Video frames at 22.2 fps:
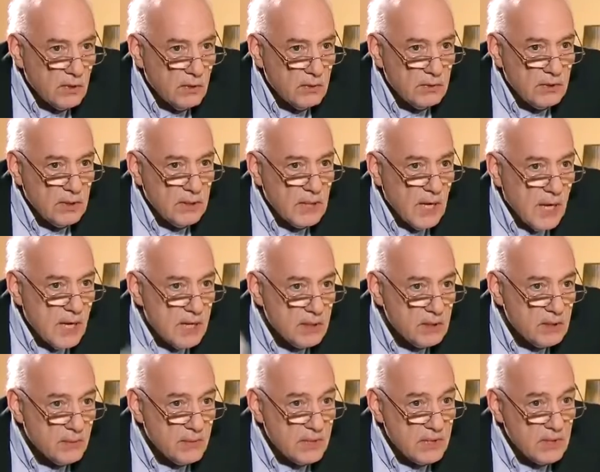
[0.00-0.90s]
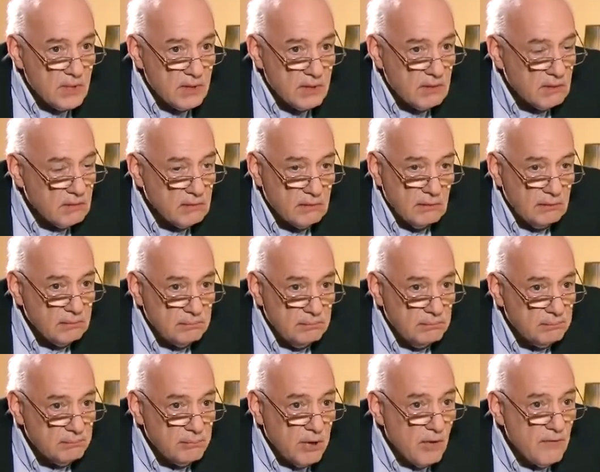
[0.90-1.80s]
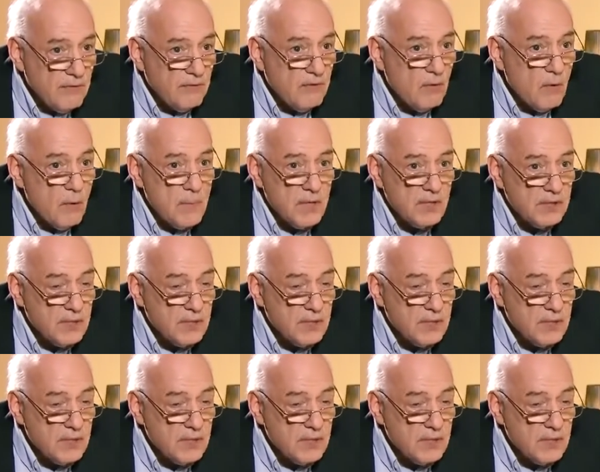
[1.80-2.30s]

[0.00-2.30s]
Your denials were just pro forma